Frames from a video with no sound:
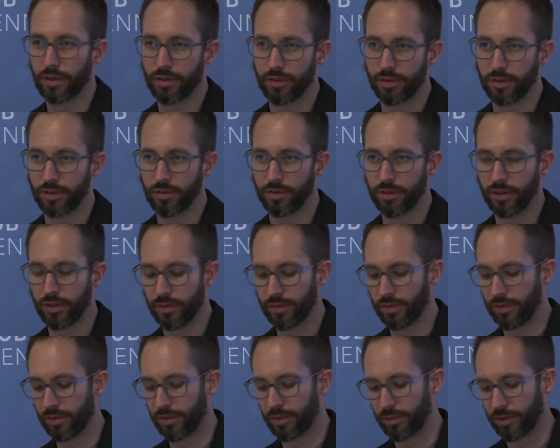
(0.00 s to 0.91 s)

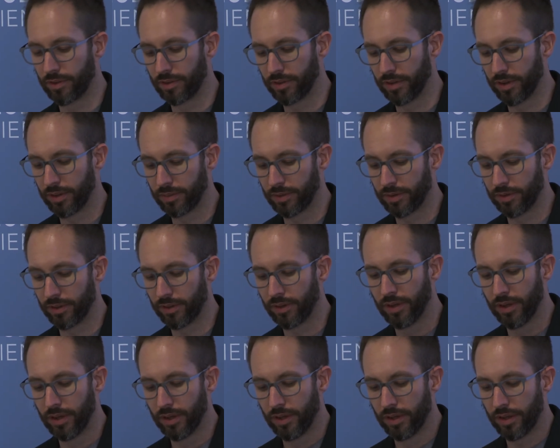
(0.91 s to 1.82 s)
conservative or more liberal
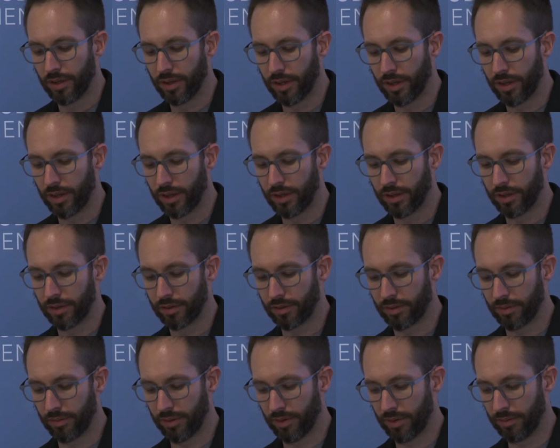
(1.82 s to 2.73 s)

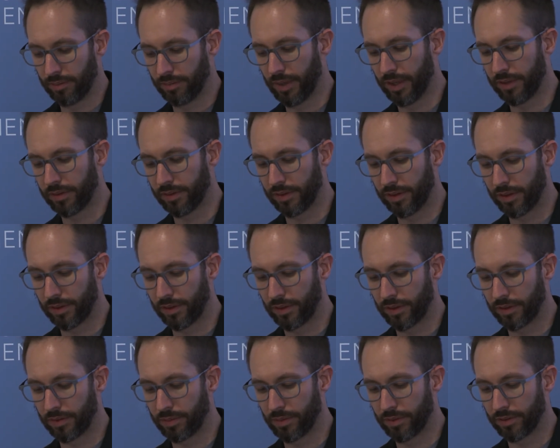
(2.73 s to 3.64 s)
based on
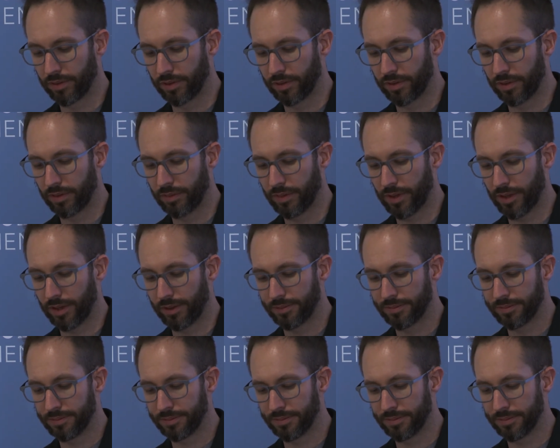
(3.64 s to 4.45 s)
their exposure to the bot.